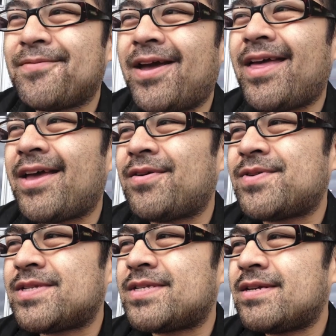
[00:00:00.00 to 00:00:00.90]
think it
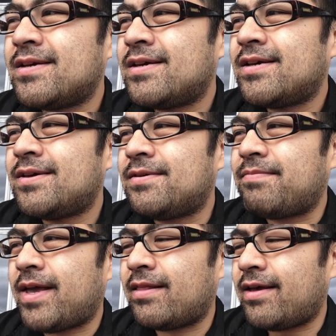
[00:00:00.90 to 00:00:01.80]
was
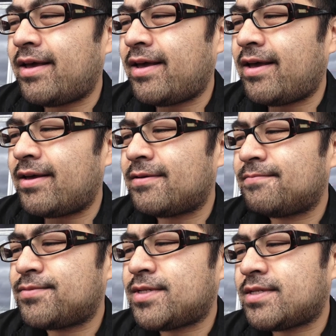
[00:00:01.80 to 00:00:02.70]
mainly
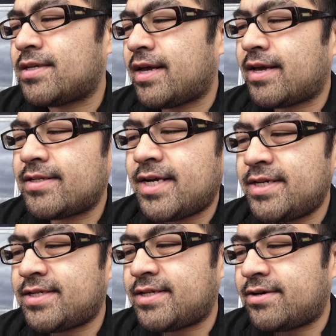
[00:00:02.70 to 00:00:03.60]
just like
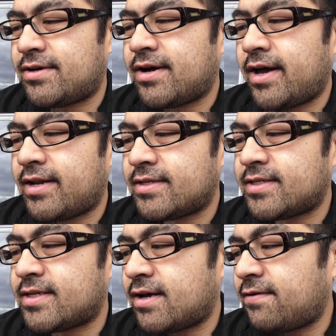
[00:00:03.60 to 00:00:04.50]
changes in her diet and
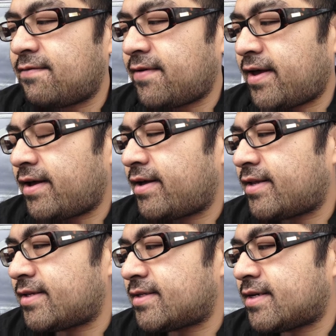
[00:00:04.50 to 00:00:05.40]
stuff,
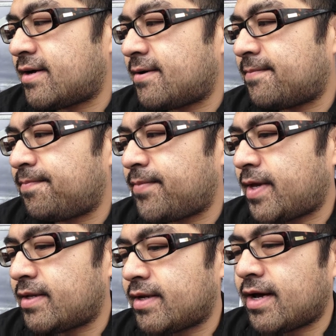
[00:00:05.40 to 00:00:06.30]
and
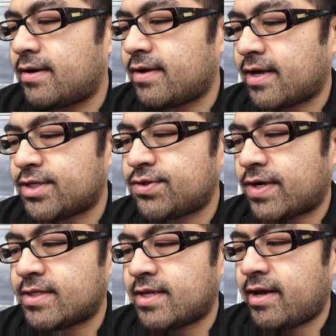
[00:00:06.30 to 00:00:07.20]
kind of like a
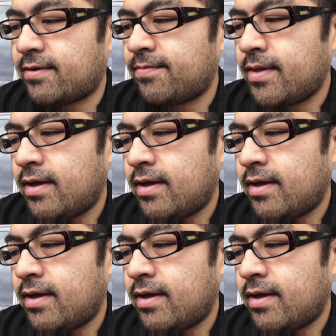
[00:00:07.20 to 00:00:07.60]
stress thing.